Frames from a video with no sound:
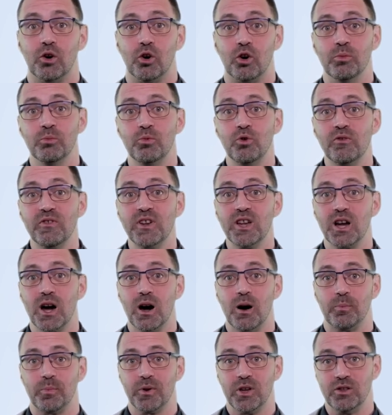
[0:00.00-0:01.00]
or
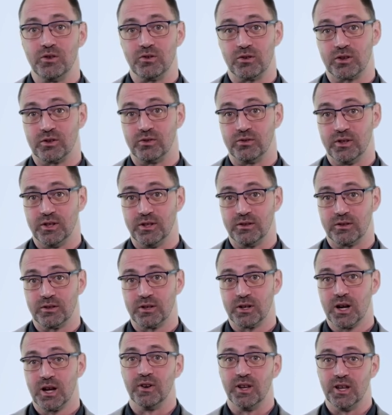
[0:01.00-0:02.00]
moving up in your
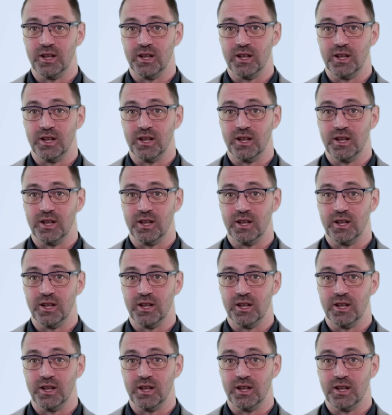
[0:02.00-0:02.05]
career